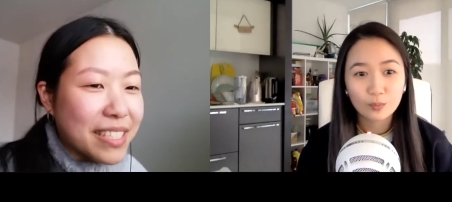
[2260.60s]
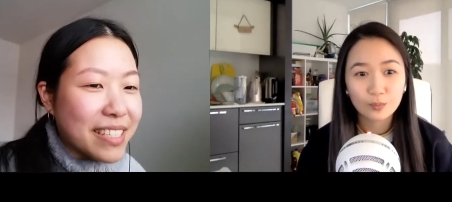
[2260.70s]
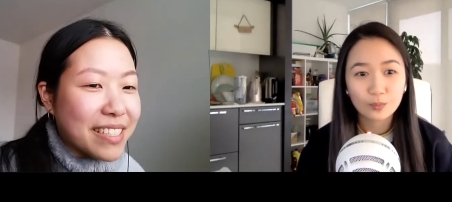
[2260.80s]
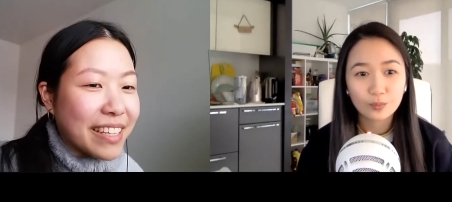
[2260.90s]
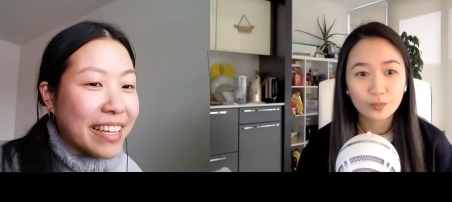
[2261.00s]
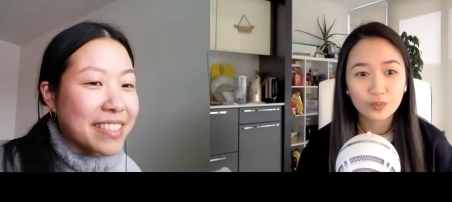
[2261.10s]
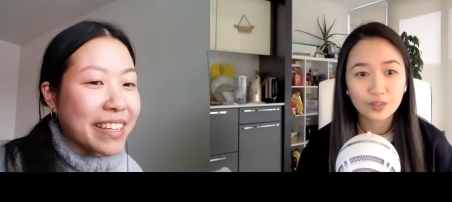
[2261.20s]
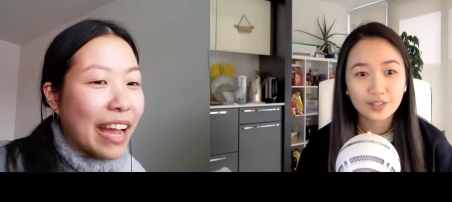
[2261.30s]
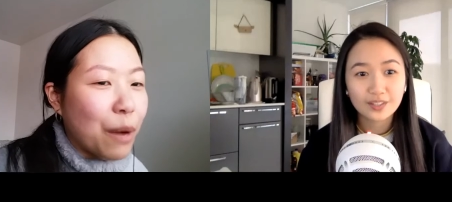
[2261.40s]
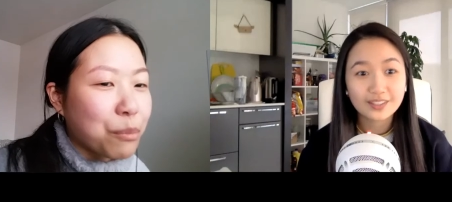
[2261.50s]
Speaker 1: places. I guess
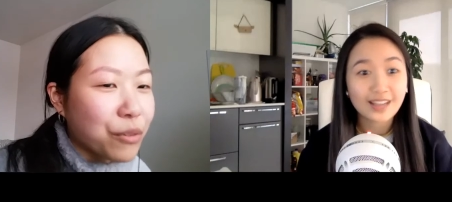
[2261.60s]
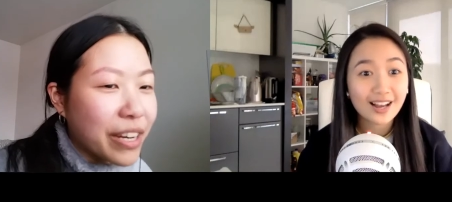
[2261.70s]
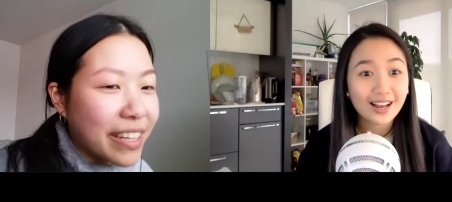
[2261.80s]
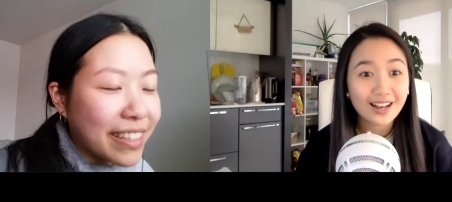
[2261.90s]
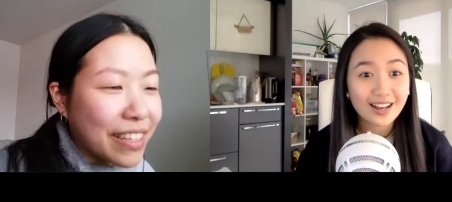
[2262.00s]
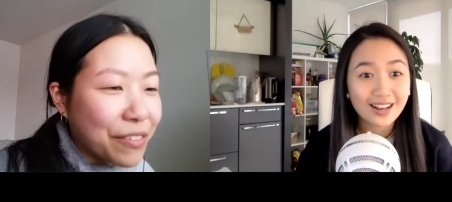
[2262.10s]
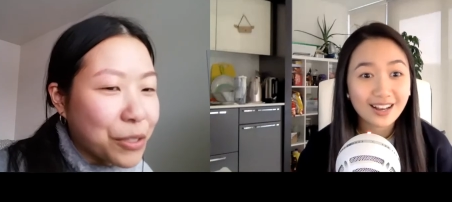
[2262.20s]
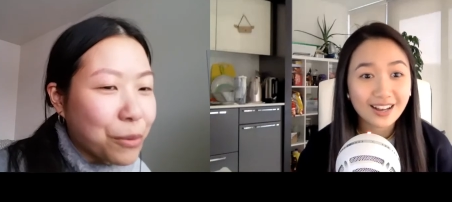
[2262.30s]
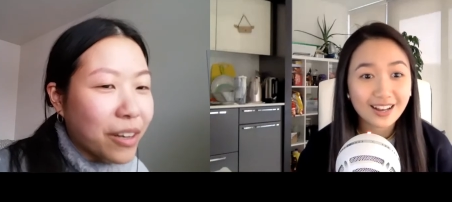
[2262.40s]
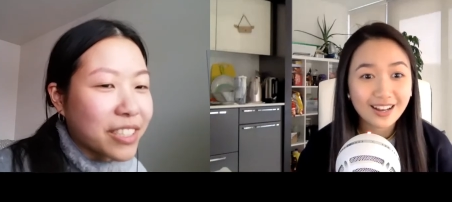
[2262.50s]
like apparate yeah. if
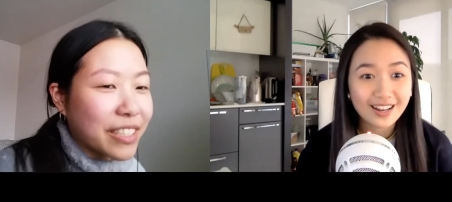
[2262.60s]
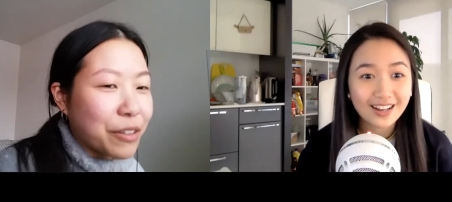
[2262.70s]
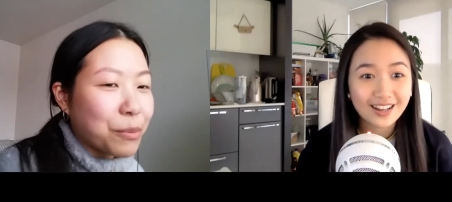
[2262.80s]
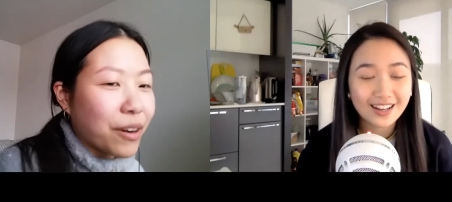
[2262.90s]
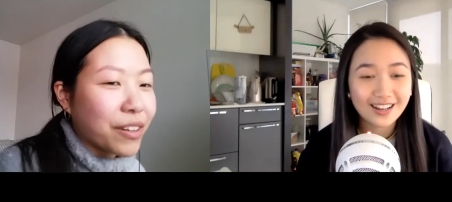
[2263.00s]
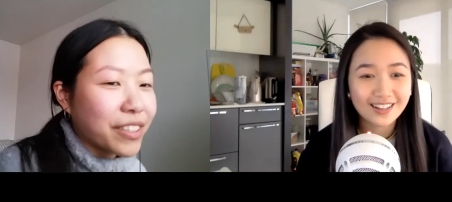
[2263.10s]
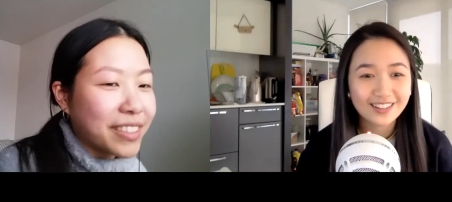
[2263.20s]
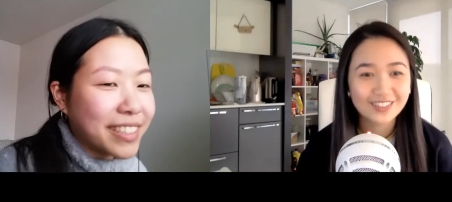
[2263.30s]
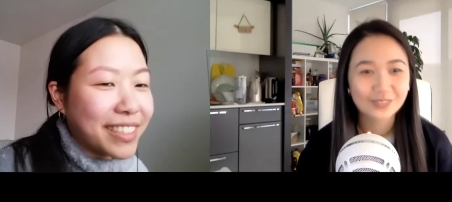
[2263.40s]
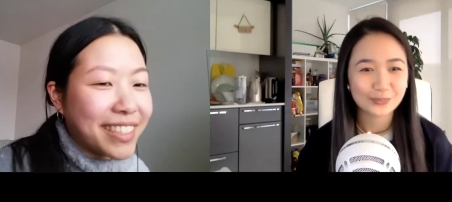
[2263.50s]
you watched Harry Potter,
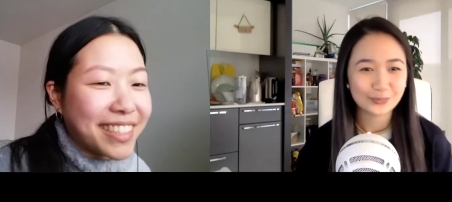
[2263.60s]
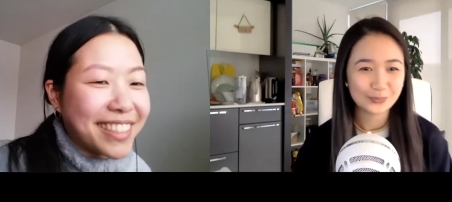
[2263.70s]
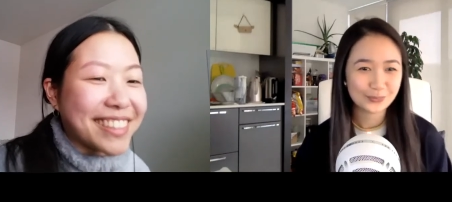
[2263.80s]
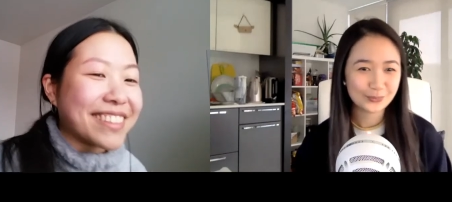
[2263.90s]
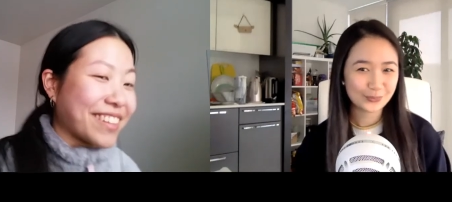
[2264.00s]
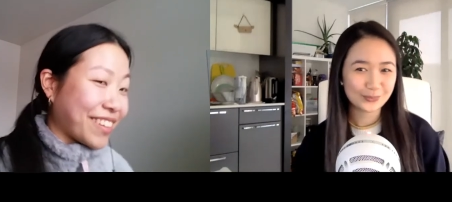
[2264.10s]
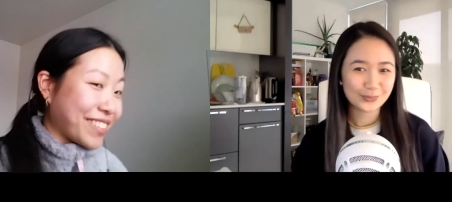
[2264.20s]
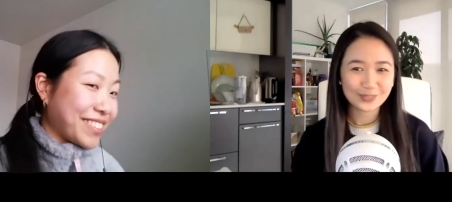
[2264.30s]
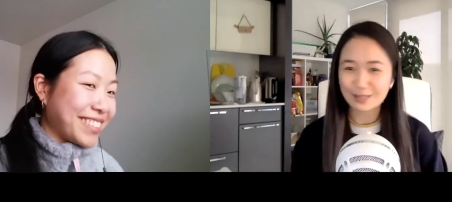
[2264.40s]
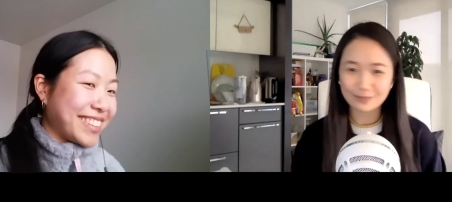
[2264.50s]
you
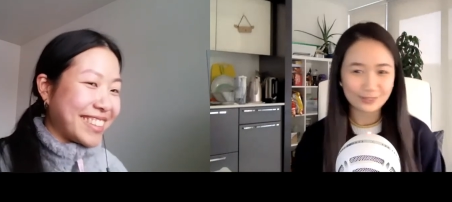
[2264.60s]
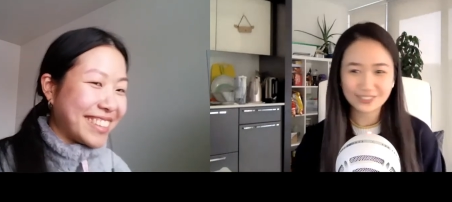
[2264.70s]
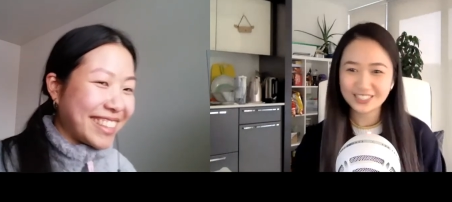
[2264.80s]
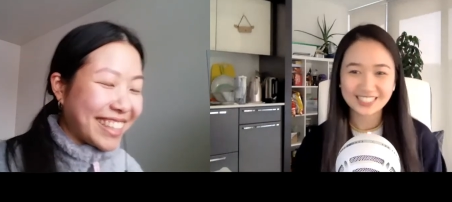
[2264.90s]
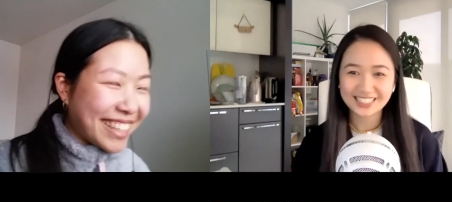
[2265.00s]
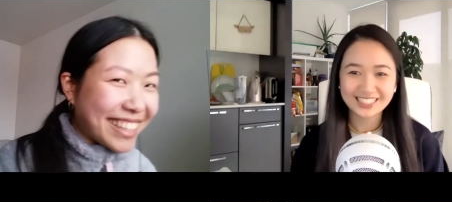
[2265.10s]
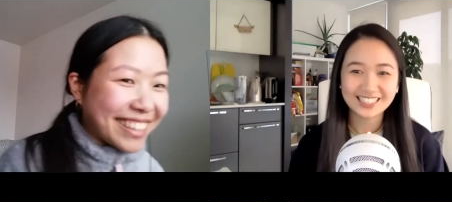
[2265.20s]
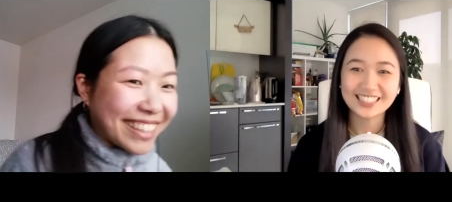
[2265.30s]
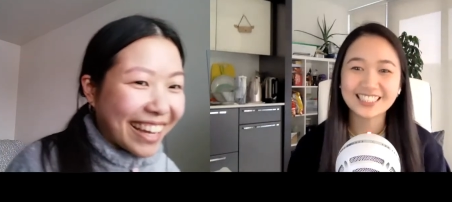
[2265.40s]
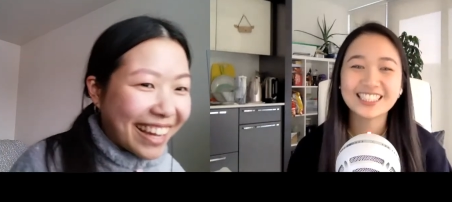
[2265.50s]
Ooh, know.
Speaker 2: Apparition.